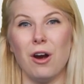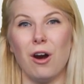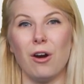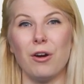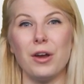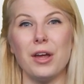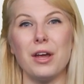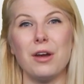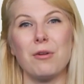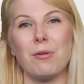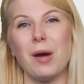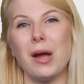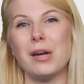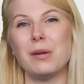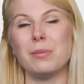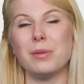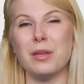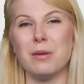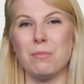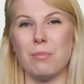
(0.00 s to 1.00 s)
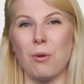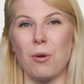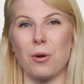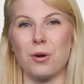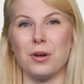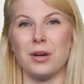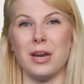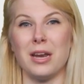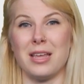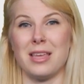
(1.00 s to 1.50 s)
are incredibly
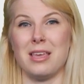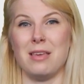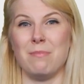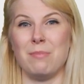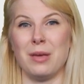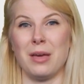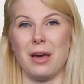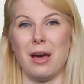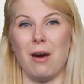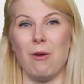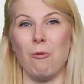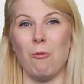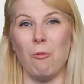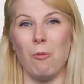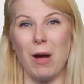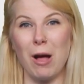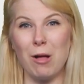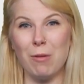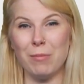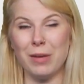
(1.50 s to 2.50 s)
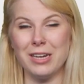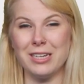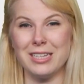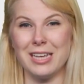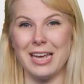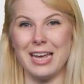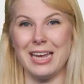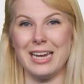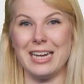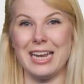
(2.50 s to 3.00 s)
important in keeping a
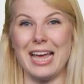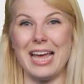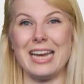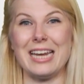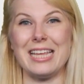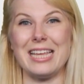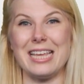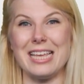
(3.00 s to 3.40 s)
well-maintained and